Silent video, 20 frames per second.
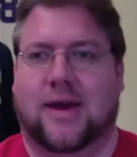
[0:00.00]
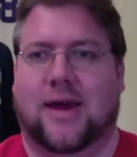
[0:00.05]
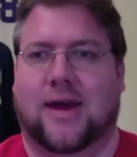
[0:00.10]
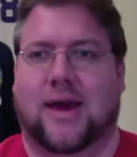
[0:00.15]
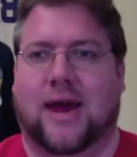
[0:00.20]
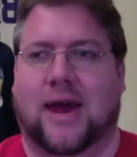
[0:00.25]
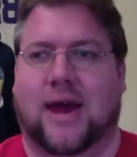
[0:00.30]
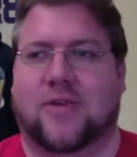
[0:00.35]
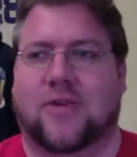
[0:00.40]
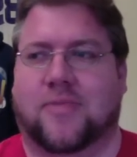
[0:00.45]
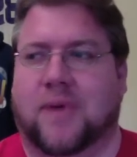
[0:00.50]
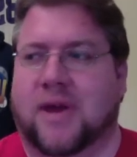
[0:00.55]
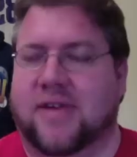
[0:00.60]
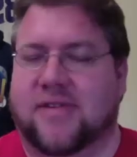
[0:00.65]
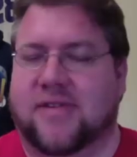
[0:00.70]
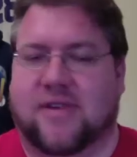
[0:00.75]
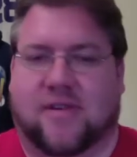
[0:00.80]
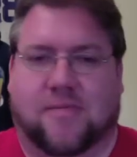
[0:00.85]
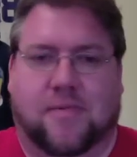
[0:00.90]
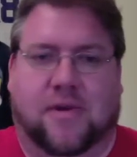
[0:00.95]
had to pay
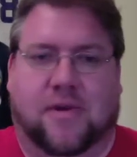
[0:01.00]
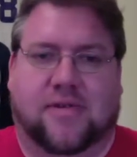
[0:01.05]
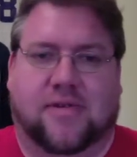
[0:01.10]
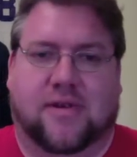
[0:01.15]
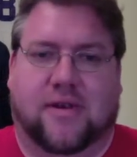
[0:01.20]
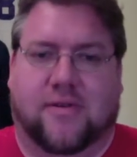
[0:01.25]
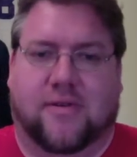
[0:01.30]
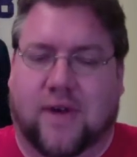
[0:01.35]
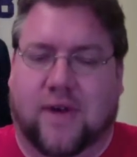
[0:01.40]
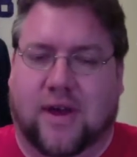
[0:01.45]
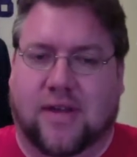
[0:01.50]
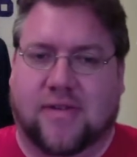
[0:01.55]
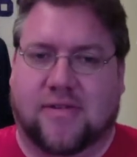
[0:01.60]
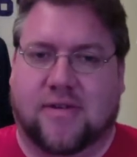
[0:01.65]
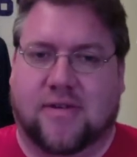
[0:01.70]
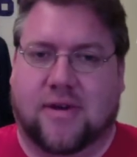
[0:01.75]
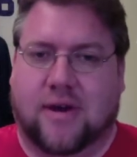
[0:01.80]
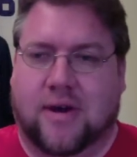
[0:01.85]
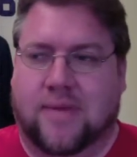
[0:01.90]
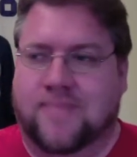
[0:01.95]
six months in advance.
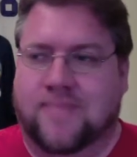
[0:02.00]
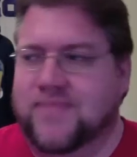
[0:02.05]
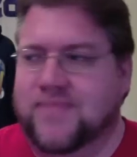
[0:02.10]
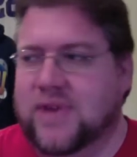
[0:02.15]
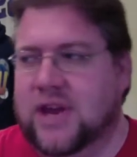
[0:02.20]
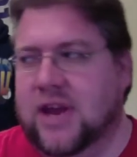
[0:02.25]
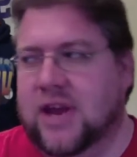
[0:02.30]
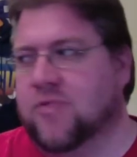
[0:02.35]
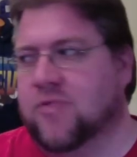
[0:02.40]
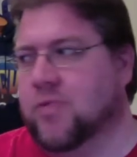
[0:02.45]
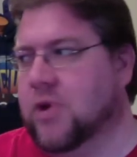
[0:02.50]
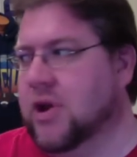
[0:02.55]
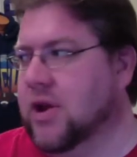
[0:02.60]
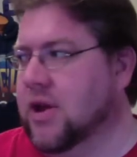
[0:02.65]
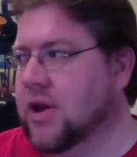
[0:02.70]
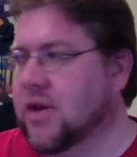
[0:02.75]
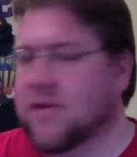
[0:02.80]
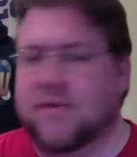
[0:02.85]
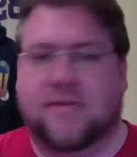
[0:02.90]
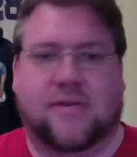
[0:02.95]
Um, it is what it
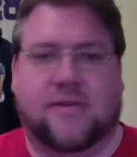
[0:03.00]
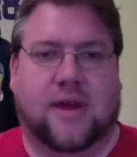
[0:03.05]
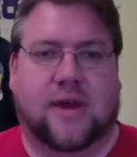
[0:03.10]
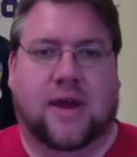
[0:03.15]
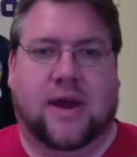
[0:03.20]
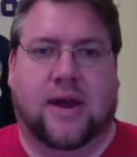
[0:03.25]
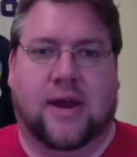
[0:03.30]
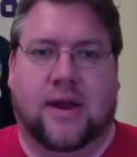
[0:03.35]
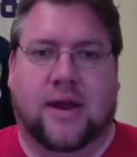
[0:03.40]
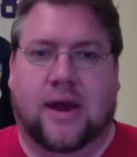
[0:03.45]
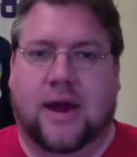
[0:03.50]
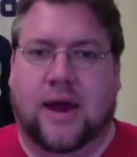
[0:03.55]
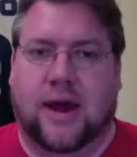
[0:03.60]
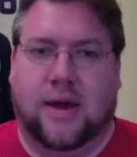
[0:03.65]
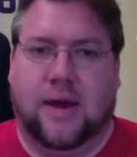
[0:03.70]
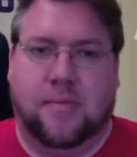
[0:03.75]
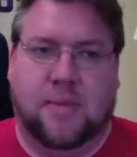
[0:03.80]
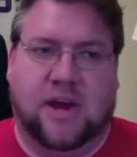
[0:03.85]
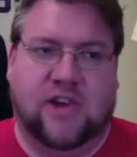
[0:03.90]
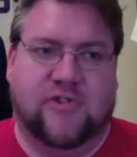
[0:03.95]
is, and I
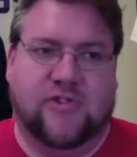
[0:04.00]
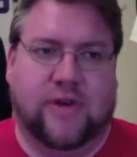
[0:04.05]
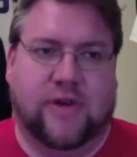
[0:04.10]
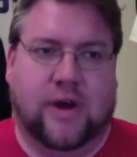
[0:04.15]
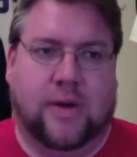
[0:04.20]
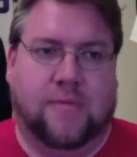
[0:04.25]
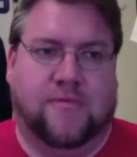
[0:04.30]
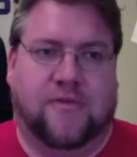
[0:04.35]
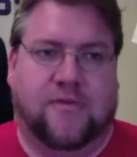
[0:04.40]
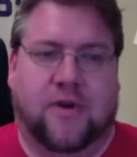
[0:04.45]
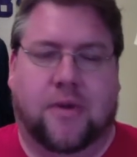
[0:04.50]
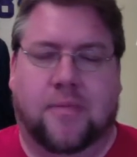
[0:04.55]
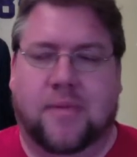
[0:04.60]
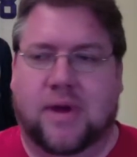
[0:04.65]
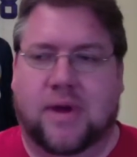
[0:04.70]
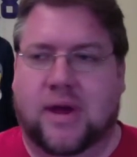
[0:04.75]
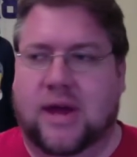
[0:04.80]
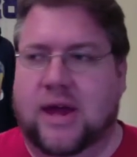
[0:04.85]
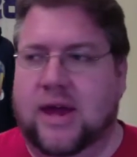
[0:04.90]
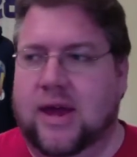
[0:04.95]
had major help from
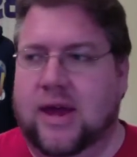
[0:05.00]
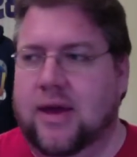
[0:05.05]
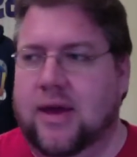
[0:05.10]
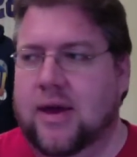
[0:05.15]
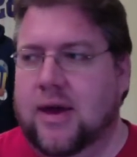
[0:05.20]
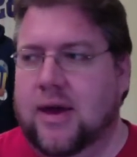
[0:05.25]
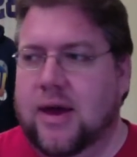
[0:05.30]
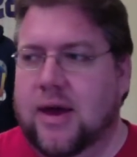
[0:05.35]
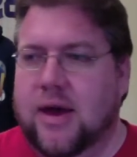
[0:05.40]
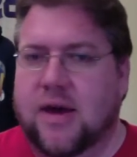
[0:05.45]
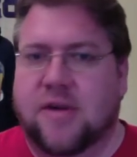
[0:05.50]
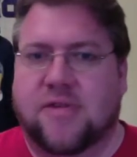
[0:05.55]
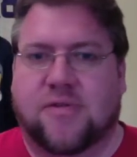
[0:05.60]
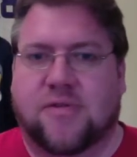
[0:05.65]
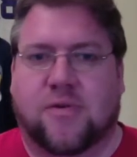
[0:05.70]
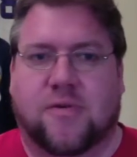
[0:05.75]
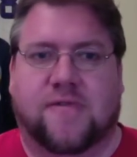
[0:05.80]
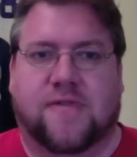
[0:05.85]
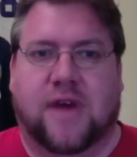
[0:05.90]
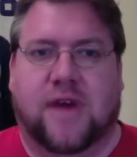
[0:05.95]
a
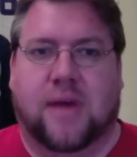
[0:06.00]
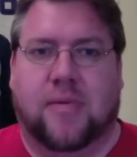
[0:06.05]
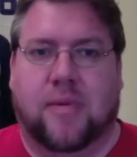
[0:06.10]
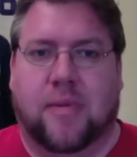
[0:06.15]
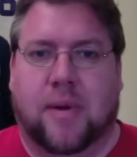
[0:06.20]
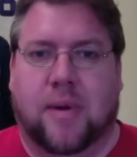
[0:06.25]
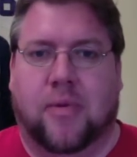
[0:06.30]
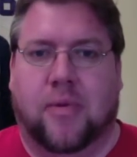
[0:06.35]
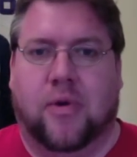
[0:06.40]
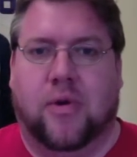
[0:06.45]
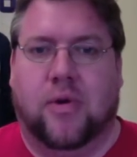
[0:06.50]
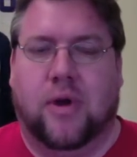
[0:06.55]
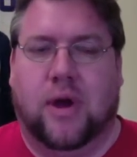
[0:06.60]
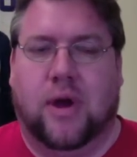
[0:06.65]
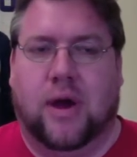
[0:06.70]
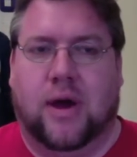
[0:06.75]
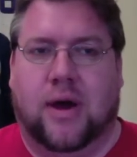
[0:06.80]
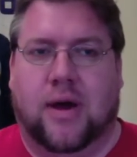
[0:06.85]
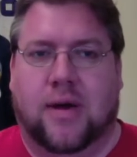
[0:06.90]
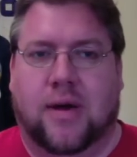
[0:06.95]
certain family member.
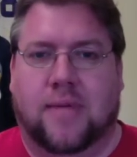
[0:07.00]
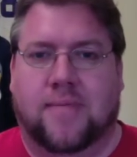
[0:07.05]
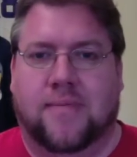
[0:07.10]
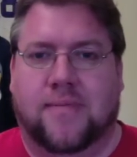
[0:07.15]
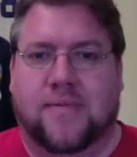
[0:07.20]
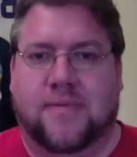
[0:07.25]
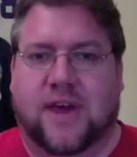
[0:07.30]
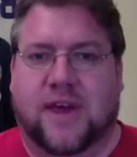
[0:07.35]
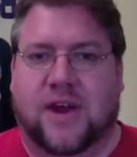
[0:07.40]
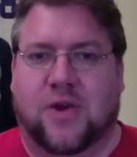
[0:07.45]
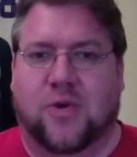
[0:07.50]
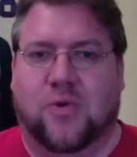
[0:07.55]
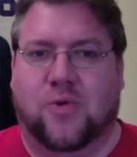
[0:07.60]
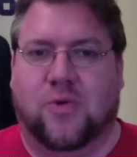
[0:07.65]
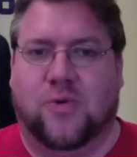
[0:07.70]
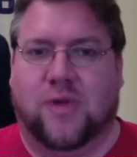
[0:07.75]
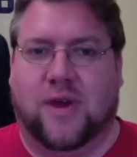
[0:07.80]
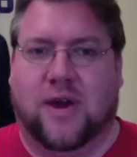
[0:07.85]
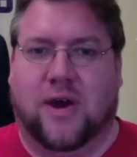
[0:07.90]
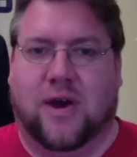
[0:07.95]
Uh, they know
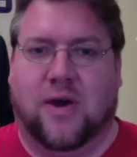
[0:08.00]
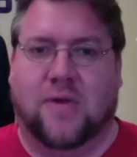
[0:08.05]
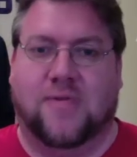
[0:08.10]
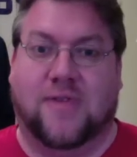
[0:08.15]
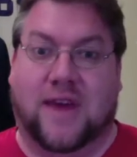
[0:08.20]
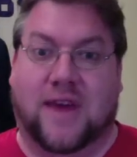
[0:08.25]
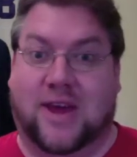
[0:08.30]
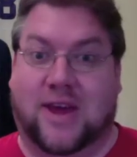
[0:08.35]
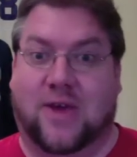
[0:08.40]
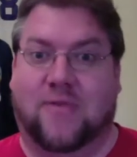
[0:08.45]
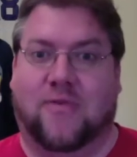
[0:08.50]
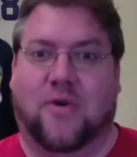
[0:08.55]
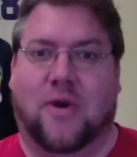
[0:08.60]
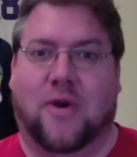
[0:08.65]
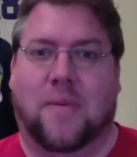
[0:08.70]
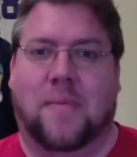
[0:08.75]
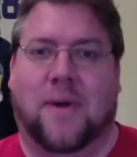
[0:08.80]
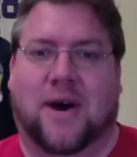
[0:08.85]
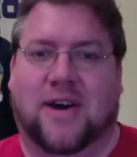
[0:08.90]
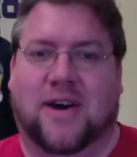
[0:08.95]
who they are. Thank you very
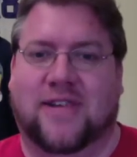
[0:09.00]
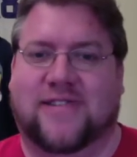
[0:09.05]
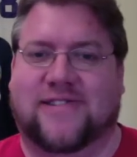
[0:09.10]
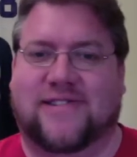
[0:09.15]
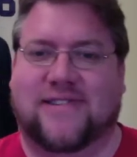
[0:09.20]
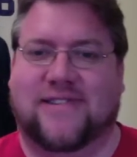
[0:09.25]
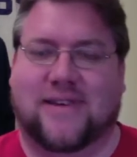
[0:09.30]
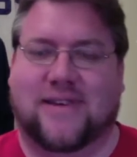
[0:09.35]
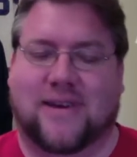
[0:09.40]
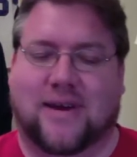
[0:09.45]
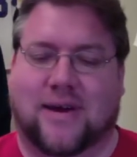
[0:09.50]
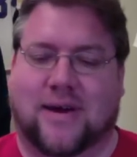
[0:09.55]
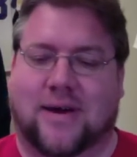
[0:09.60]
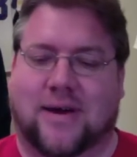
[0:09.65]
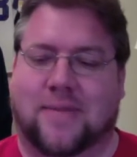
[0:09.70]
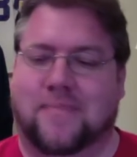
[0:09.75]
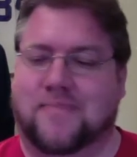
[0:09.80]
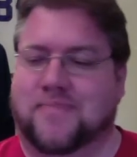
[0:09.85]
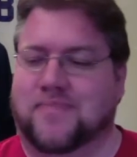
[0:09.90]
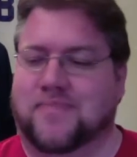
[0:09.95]
much.
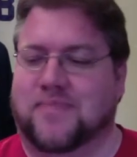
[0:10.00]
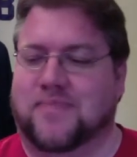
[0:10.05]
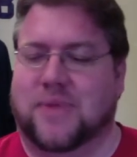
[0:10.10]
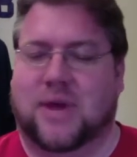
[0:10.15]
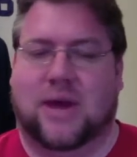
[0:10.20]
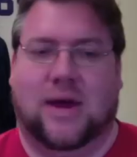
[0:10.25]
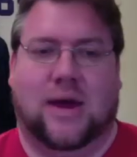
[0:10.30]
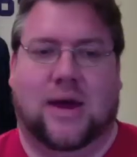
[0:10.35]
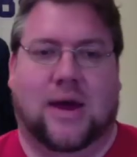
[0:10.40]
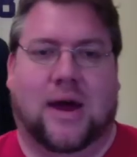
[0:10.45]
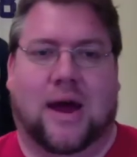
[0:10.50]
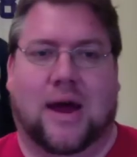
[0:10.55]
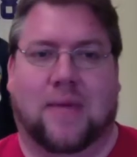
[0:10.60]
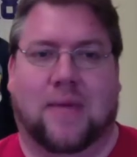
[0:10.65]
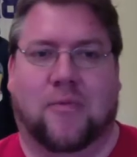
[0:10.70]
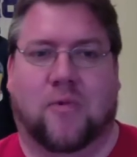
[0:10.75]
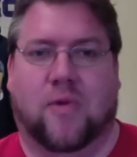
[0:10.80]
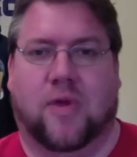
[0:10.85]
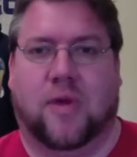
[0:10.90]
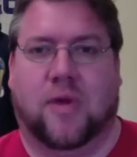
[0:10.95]
Um, I'm
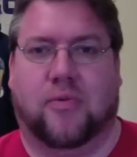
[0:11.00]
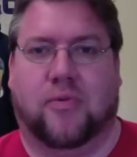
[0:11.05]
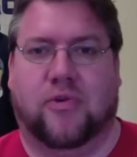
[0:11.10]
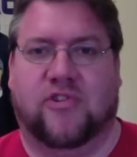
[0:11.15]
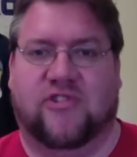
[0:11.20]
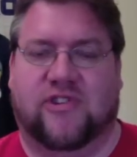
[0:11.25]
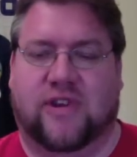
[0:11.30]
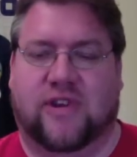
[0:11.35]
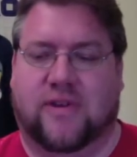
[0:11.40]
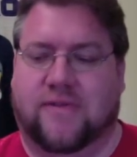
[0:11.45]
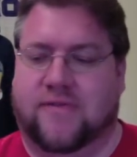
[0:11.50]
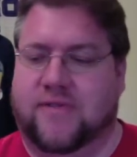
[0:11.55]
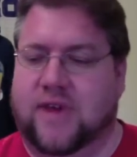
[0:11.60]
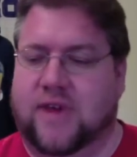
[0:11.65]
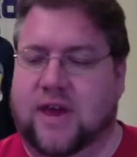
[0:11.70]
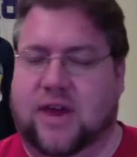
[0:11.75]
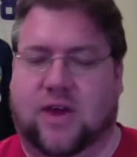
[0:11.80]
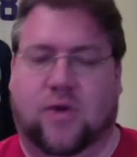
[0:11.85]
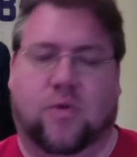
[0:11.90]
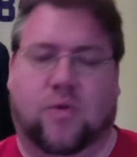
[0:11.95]
really appreciative.
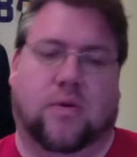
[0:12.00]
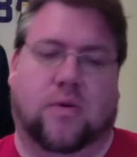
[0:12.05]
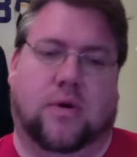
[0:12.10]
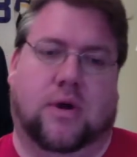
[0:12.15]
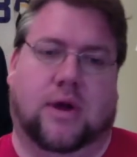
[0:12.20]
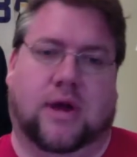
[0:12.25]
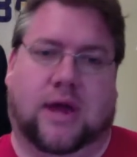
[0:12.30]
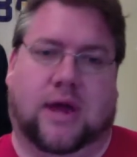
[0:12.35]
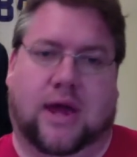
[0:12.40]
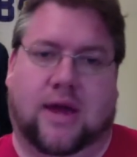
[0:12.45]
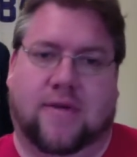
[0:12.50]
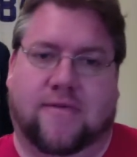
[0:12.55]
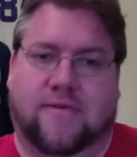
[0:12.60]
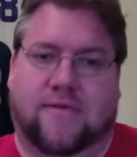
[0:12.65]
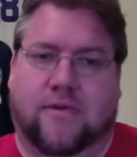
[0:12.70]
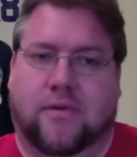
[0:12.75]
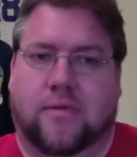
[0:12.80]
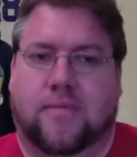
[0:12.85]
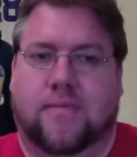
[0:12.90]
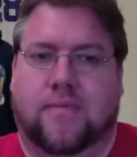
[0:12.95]
Thank you again
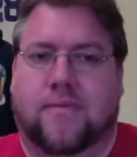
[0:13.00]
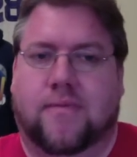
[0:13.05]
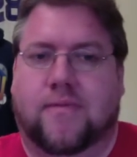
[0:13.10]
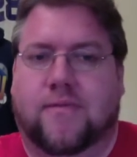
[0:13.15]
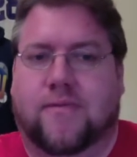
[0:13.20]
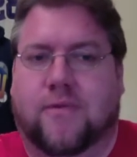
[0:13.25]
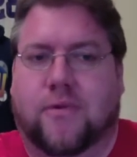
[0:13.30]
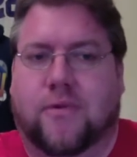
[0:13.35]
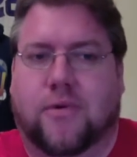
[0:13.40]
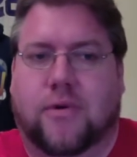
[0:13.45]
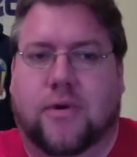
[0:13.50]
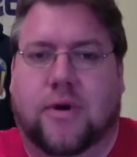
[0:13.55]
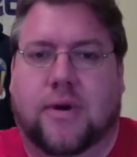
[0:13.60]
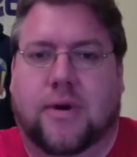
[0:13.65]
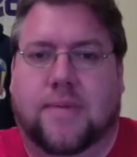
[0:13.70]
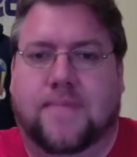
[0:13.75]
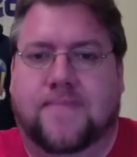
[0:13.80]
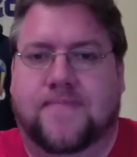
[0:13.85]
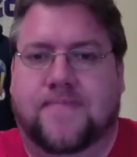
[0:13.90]
for, for, um,